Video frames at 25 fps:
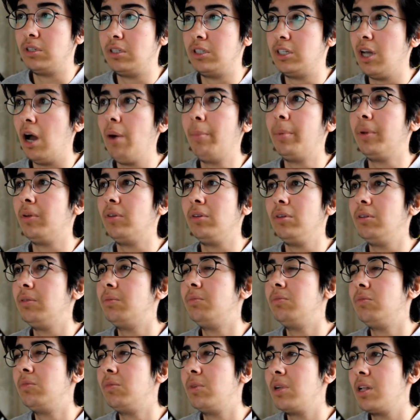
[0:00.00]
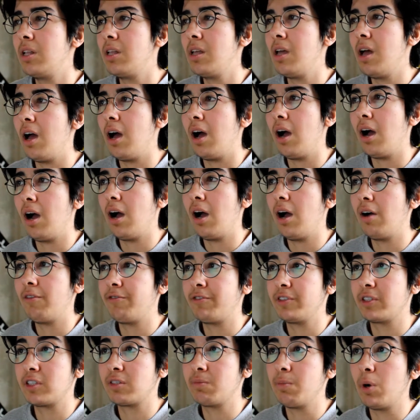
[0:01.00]
double
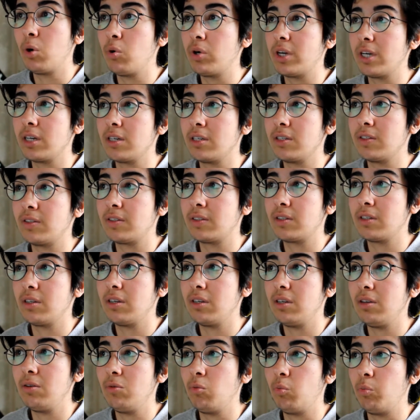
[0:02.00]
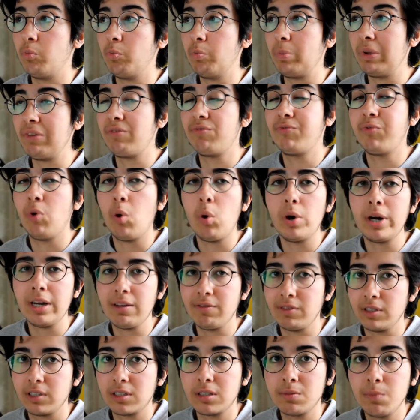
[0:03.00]
for smokers before
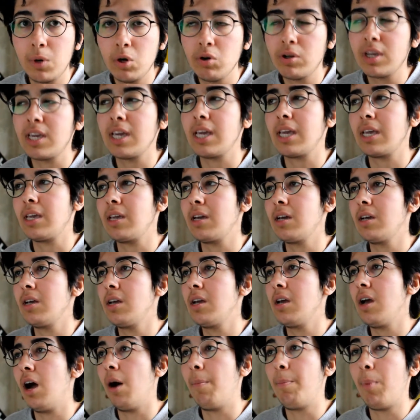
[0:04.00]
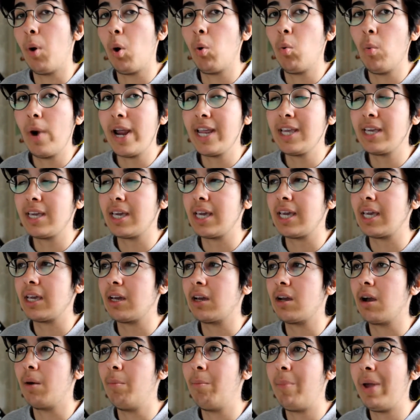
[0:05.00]
even smoking upon waking
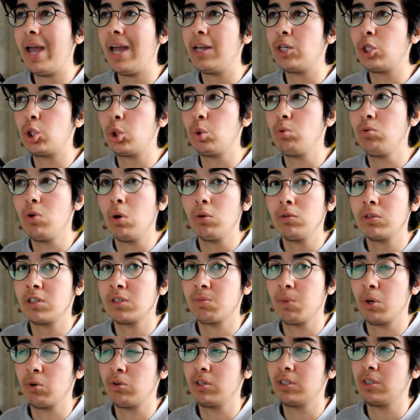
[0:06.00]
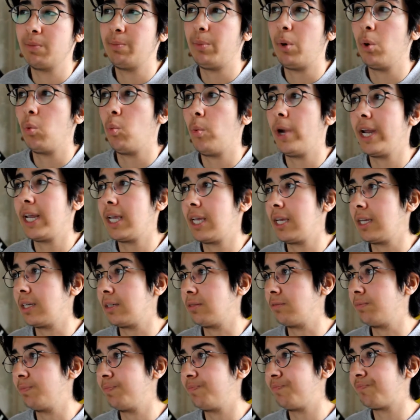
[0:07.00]
compared to non-smokers upon
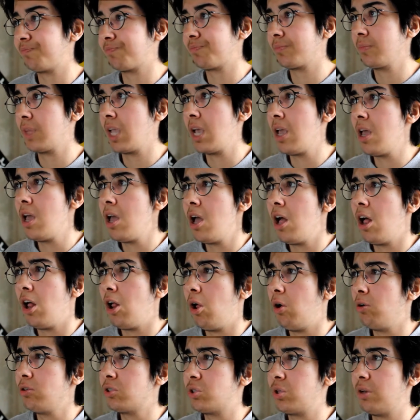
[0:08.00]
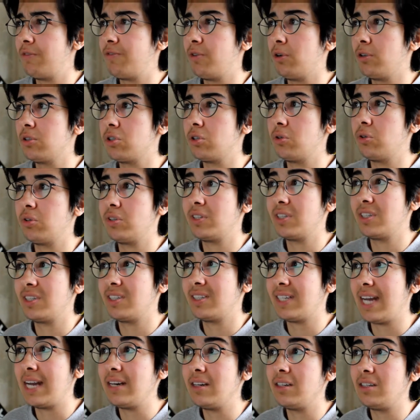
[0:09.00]
waking. Also, if you also notice, the
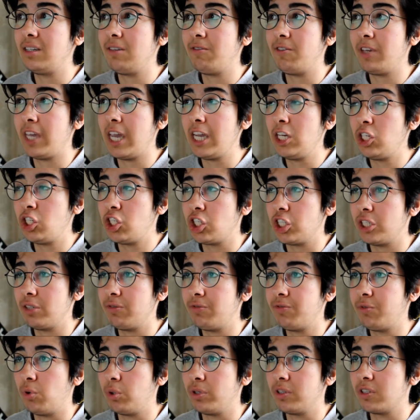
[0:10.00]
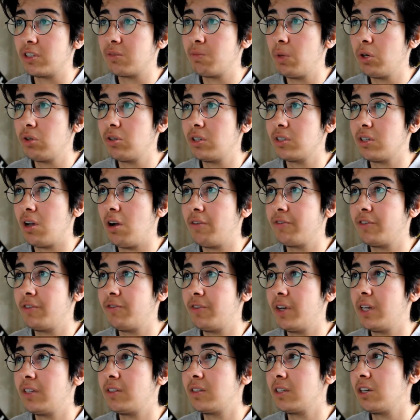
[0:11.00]
standard deviation for the smokers after
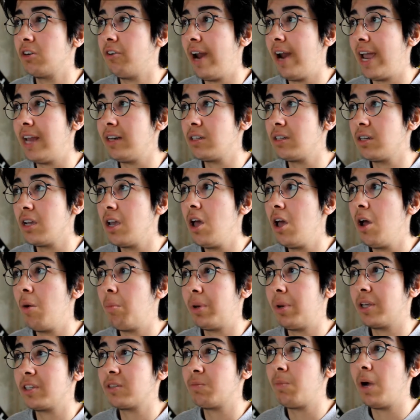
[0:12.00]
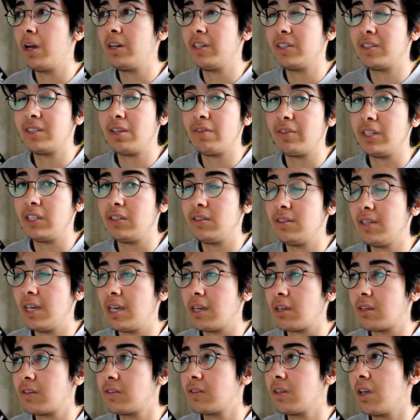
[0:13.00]
first cigarette, plus minus
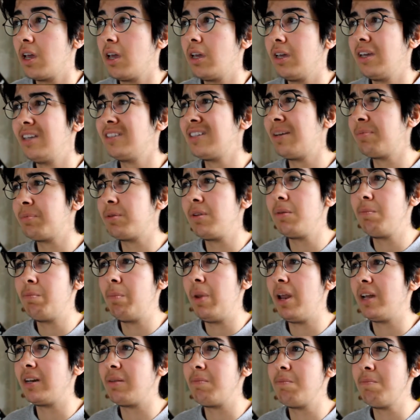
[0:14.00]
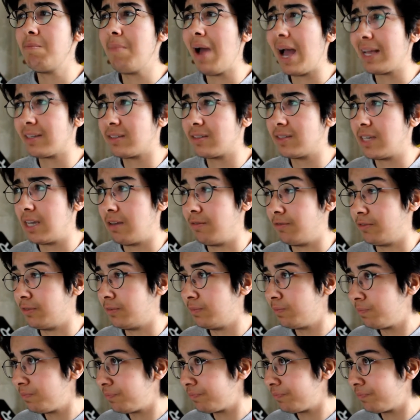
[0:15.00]
76, is absolutely bloody massive.